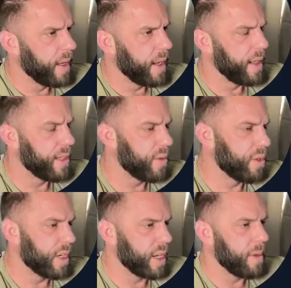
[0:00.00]
And this
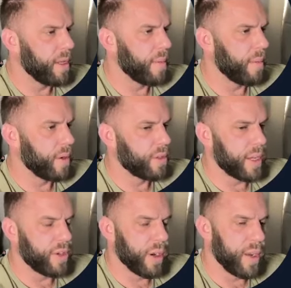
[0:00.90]
one's gonna be the most
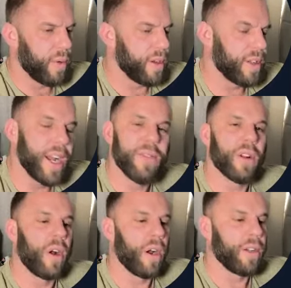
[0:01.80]
uh, tricky one. It's not
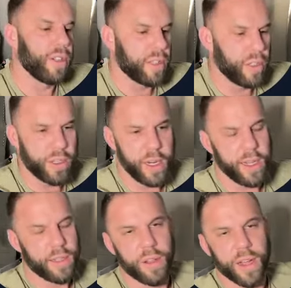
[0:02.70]
even hard, it's just a little
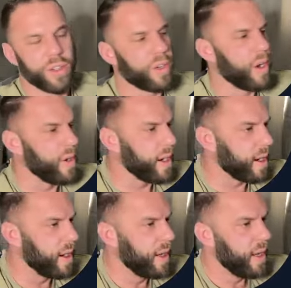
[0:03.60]
tedious, a little extra code
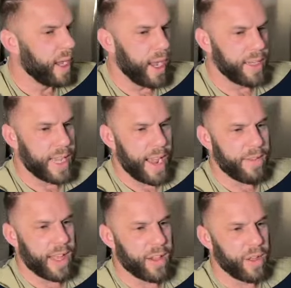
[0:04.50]
here uh, to
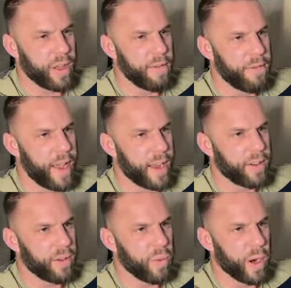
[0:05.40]
add that little
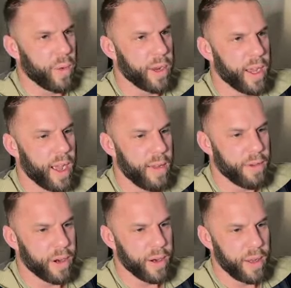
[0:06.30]
effect where we
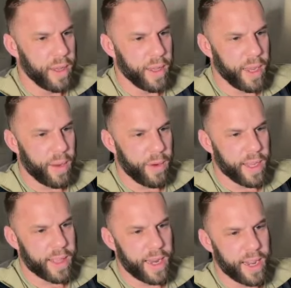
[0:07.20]
hover and we
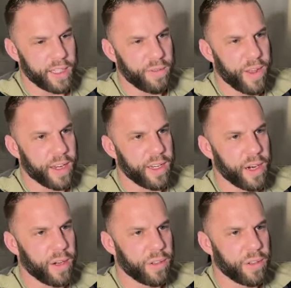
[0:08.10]
get that nice effect here.